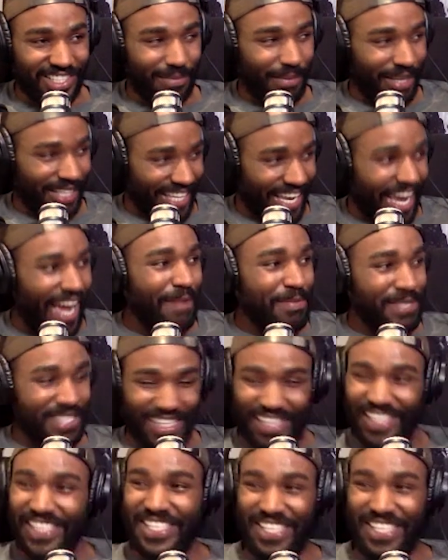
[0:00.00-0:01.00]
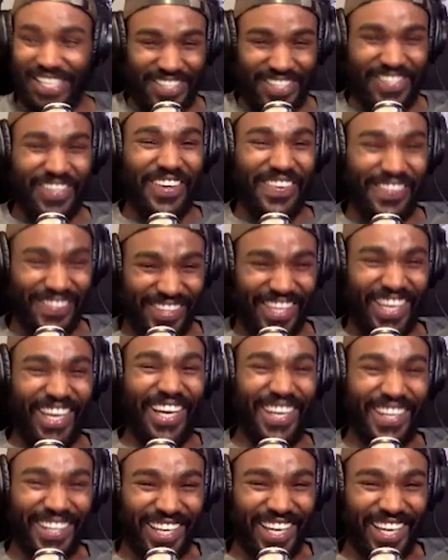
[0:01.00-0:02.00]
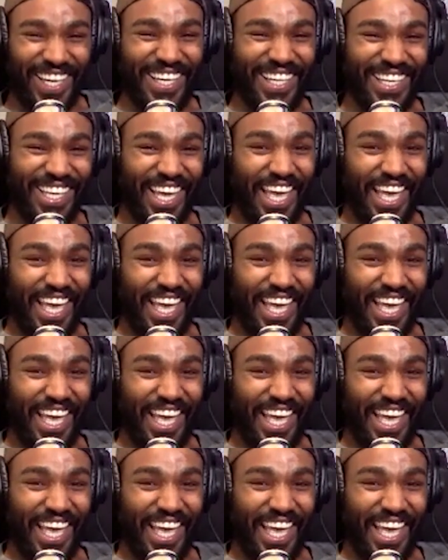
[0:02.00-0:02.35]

I'm like, yeah, I'm still listening to him. Yeah, okay.